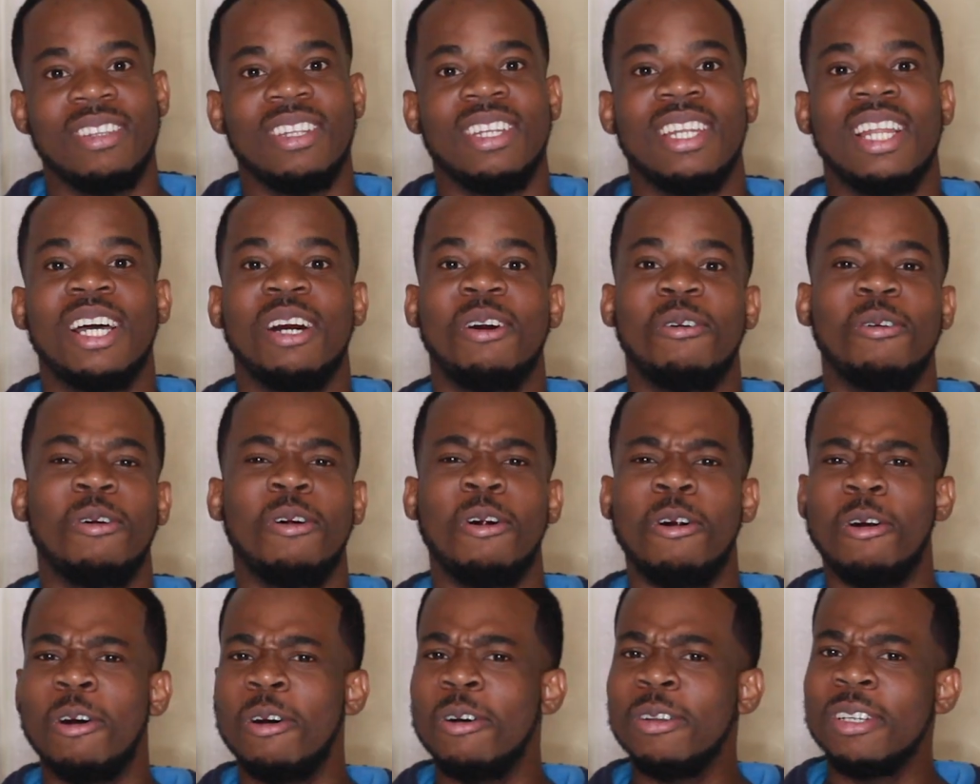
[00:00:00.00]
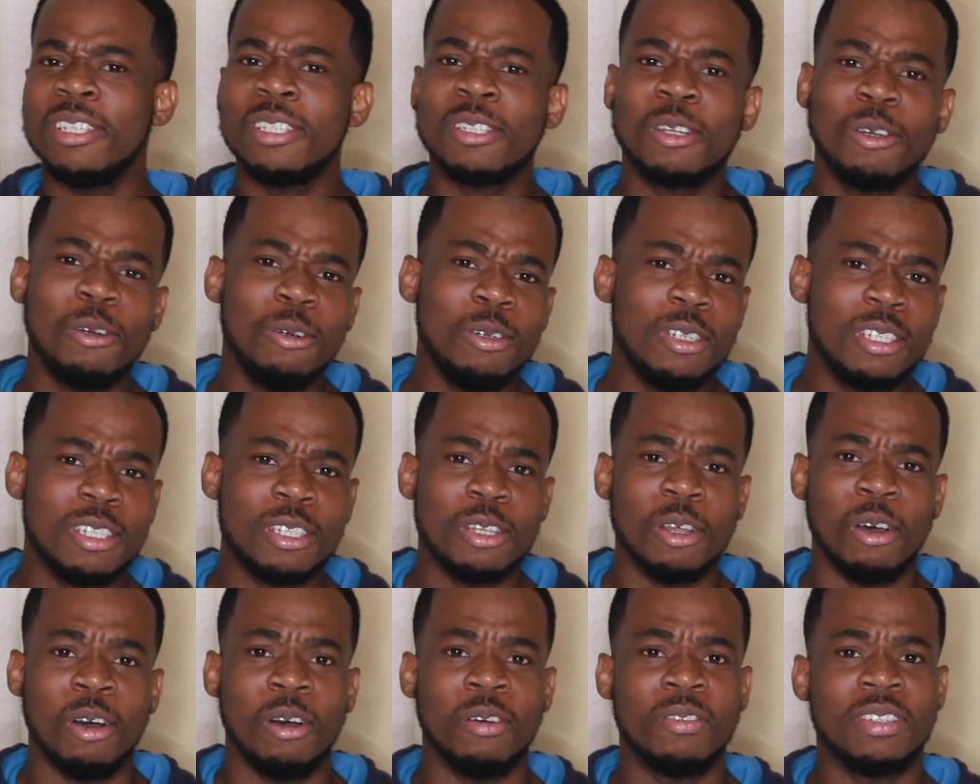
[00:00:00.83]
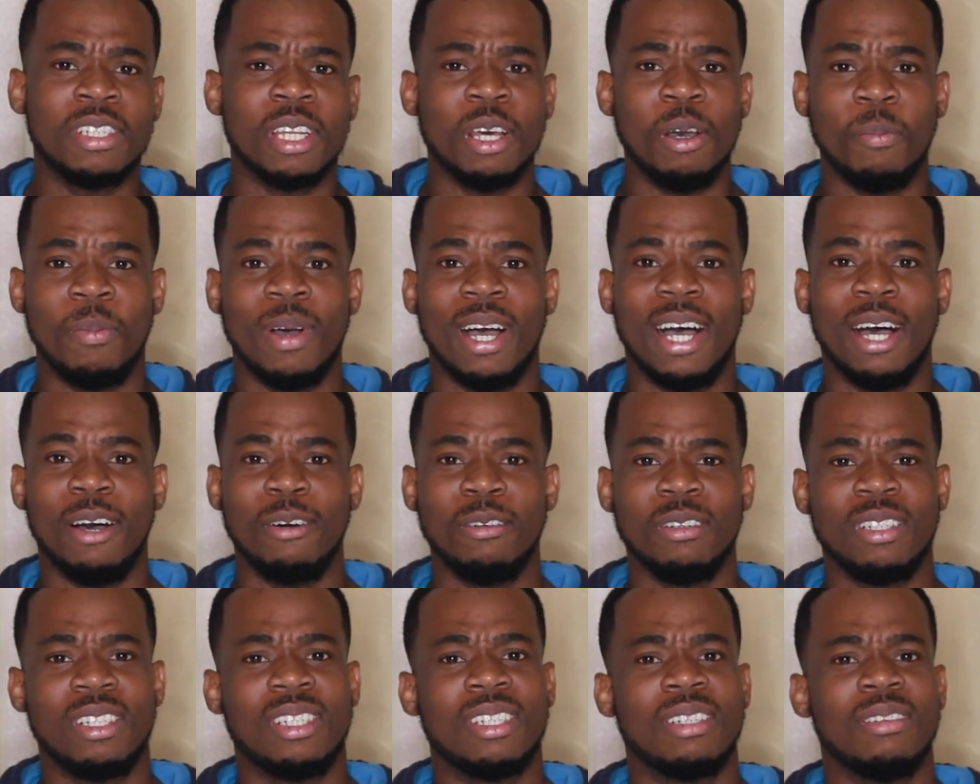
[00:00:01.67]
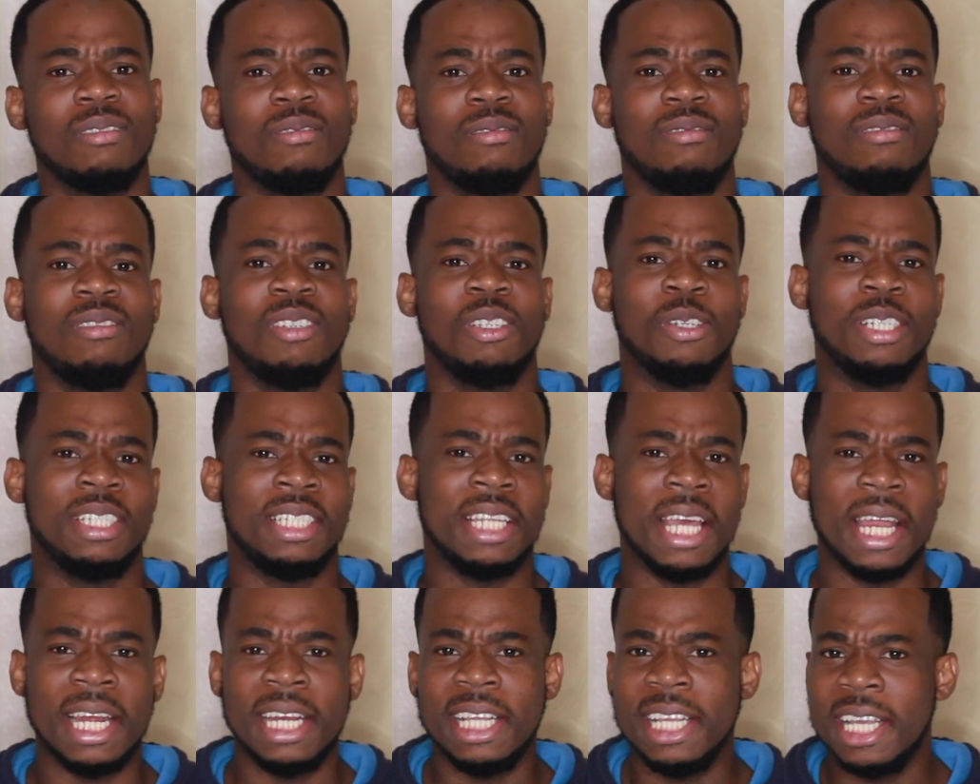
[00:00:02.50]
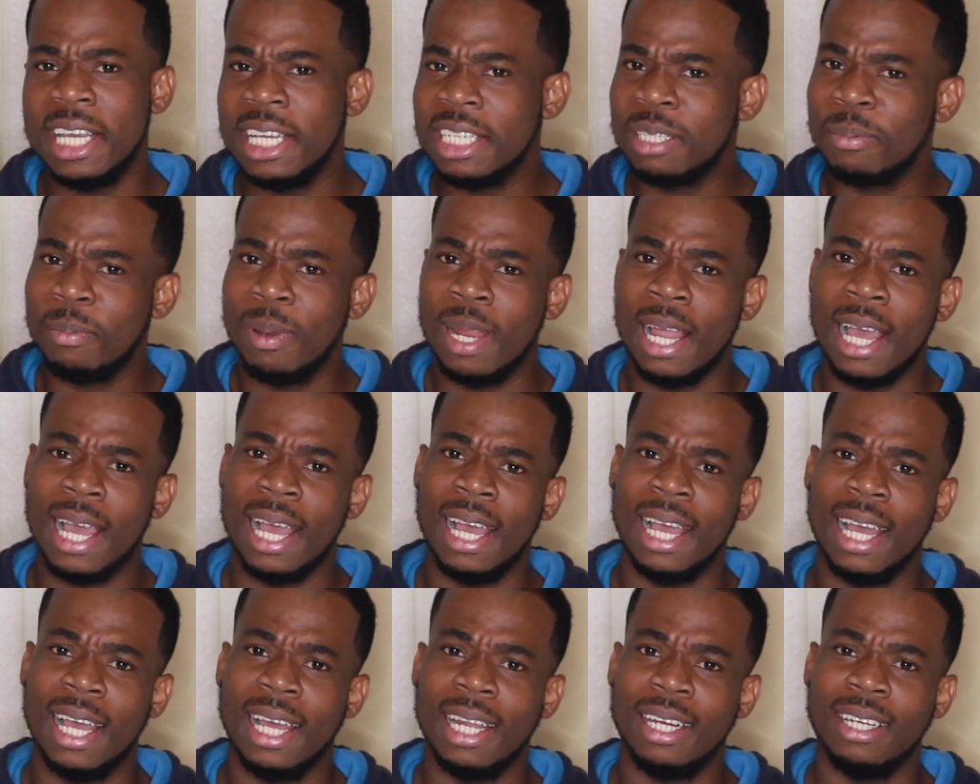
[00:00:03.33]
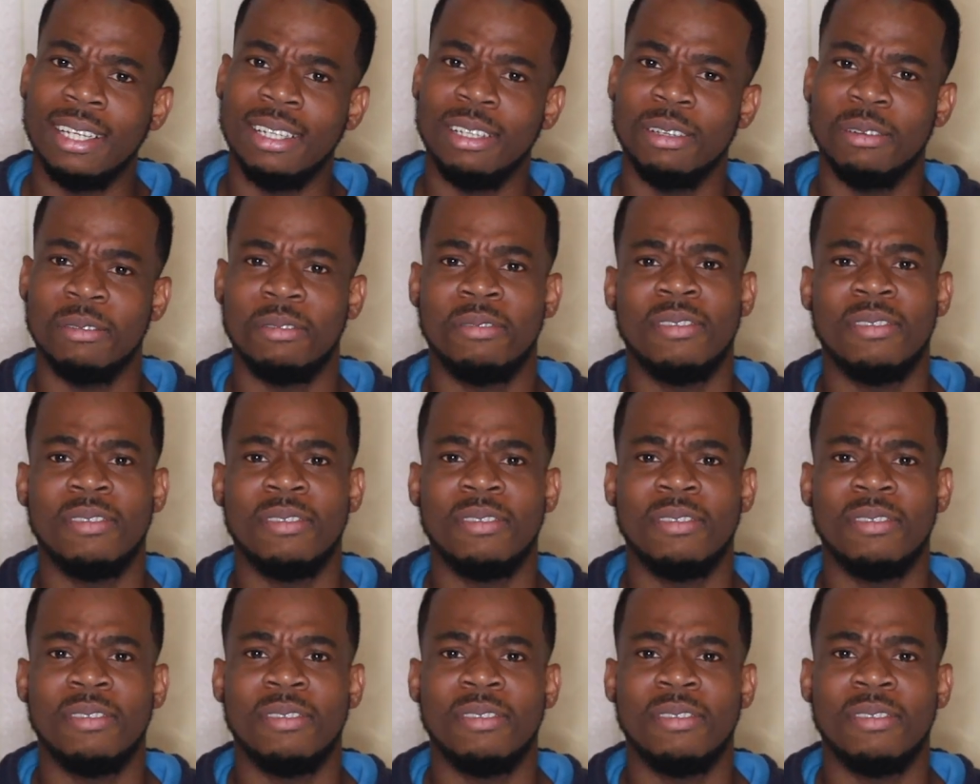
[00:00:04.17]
Now, all this good stuff about your 10 years plan,